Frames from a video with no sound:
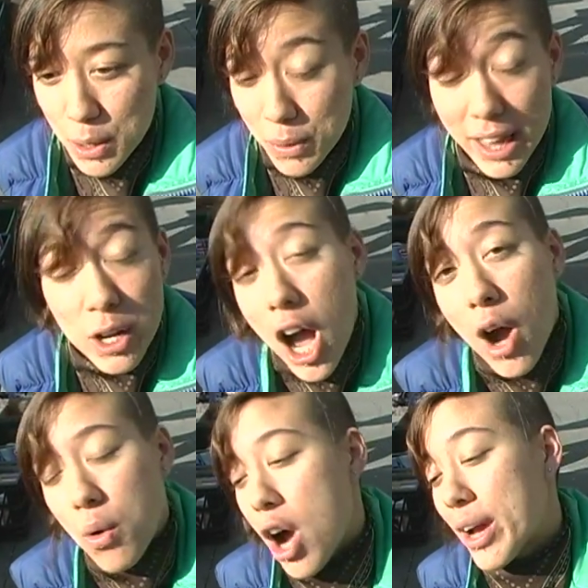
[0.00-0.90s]
We're like,
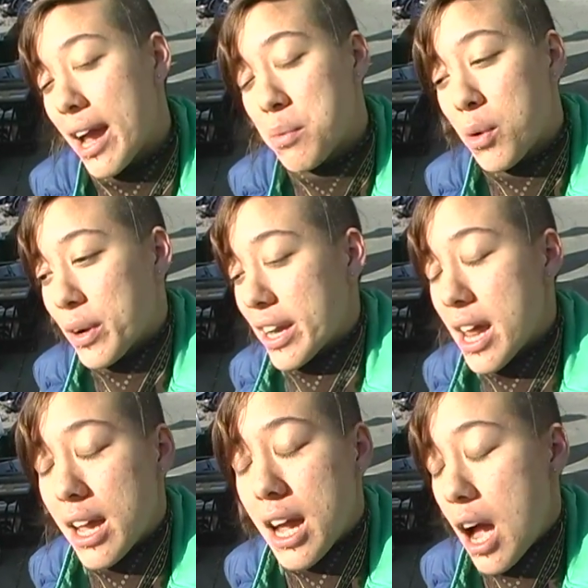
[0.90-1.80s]
oh, okay, well, we're going
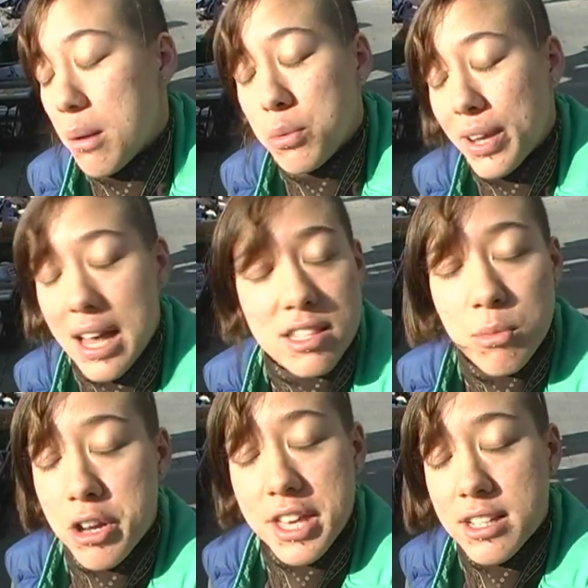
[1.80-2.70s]
to, we got some
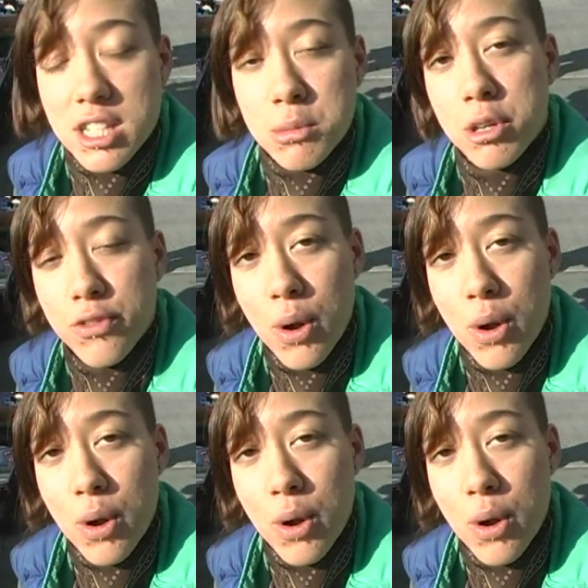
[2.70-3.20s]
more things to move